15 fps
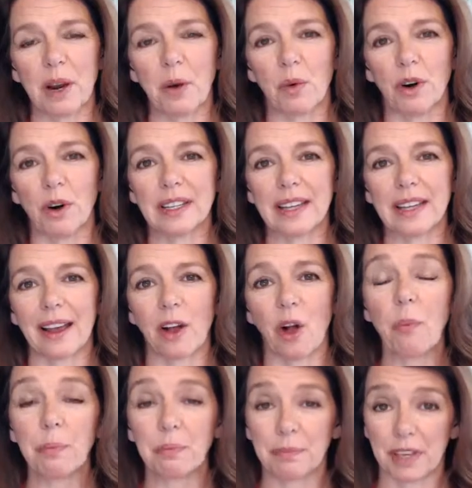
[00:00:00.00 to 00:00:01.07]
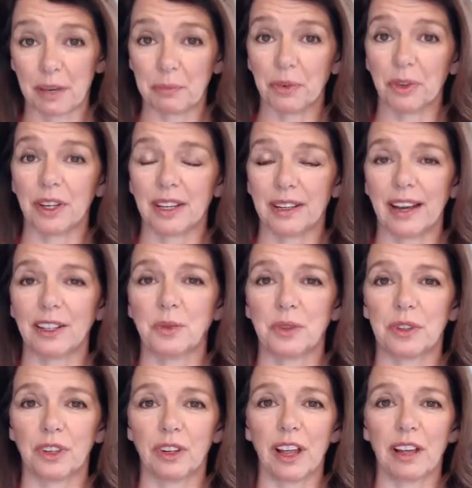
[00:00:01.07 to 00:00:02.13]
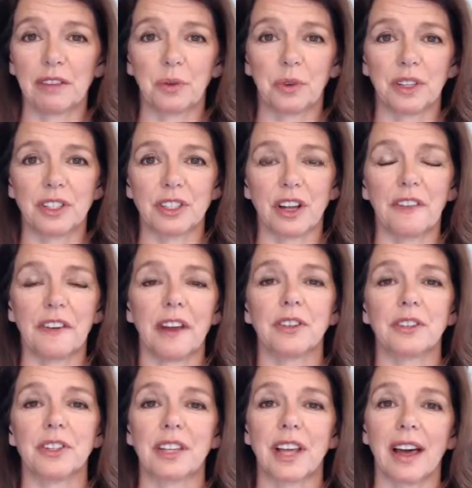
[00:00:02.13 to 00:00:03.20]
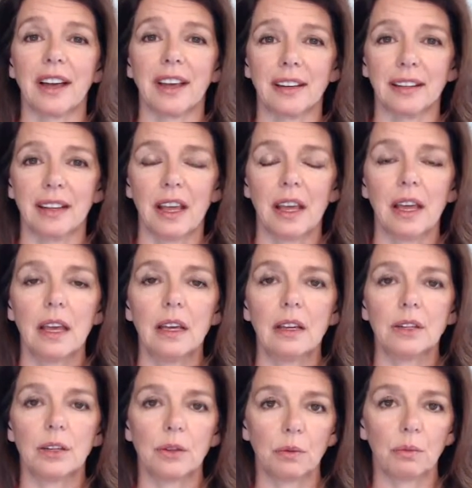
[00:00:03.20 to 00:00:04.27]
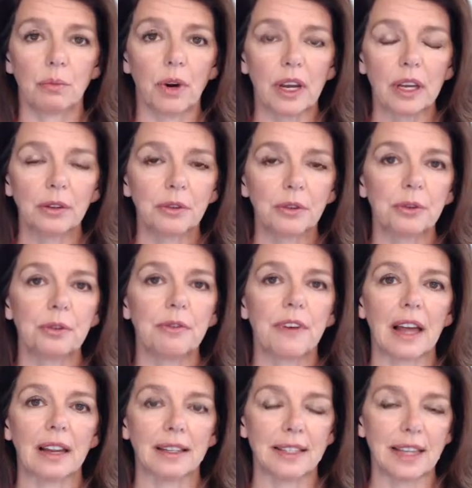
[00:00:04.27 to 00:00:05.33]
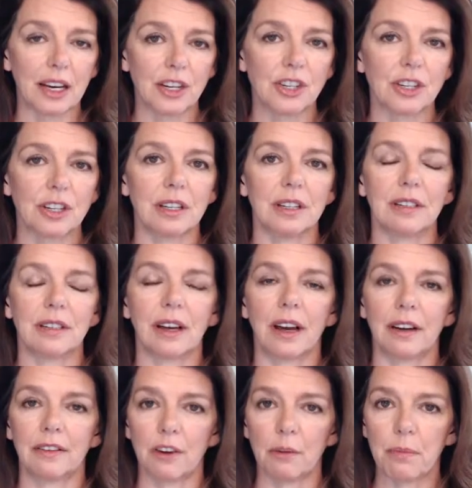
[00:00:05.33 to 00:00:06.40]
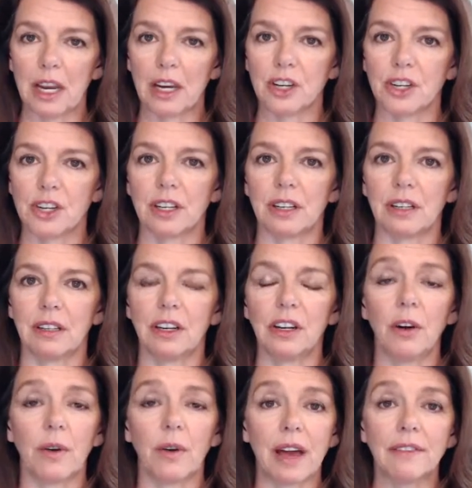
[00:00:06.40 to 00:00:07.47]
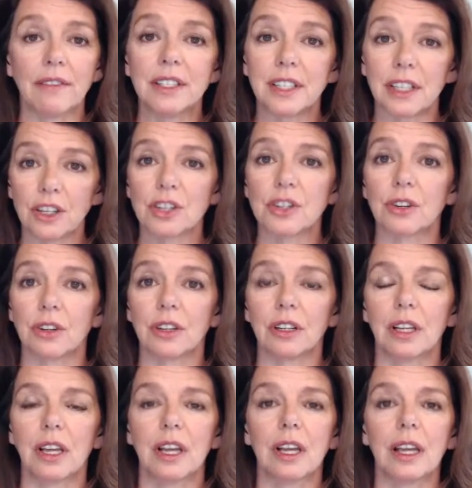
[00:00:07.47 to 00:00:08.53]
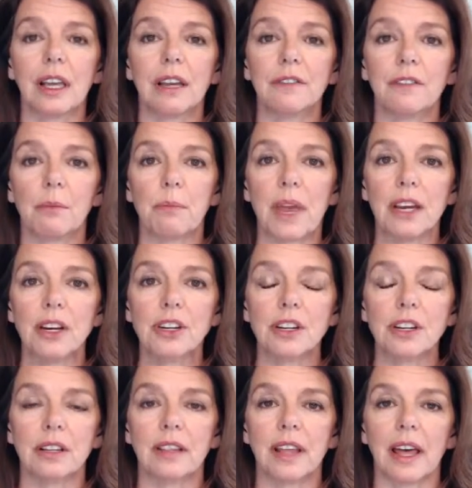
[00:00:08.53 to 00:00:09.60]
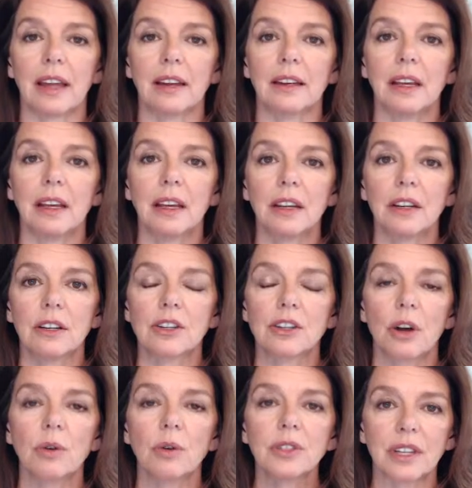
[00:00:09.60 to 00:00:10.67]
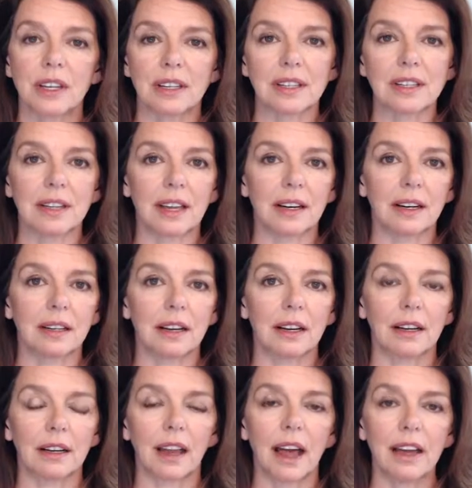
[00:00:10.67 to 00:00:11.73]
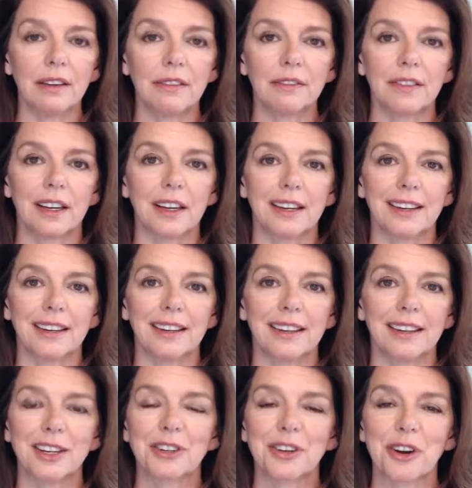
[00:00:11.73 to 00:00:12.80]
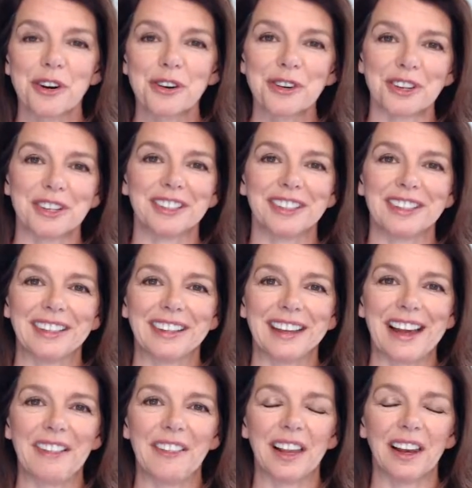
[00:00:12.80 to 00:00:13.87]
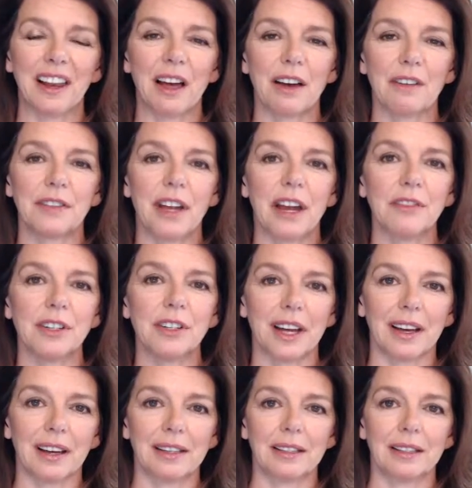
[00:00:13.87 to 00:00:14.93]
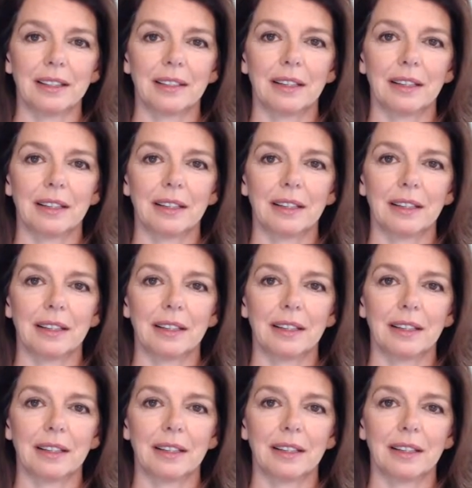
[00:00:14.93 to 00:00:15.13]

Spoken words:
work is I help people connect with their loved ones on the other side to bring through validation, confirmation, evidential information that shows us that life is eternal and that love never dies